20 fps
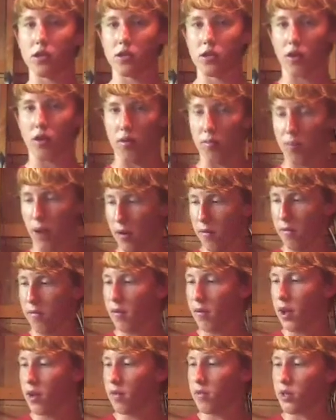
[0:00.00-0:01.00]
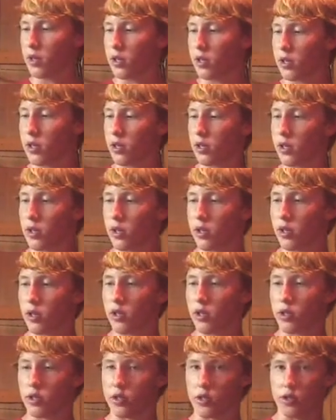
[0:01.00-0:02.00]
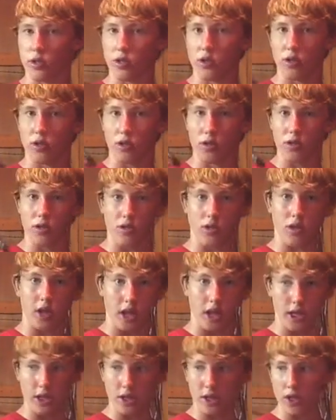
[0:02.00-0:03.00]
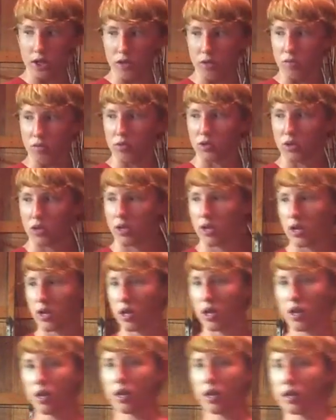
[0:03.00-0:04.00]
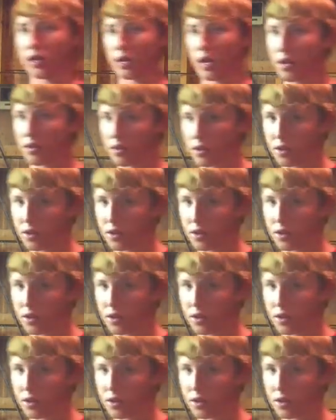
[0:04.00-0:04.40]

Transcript: are my favorite thing to use. Now the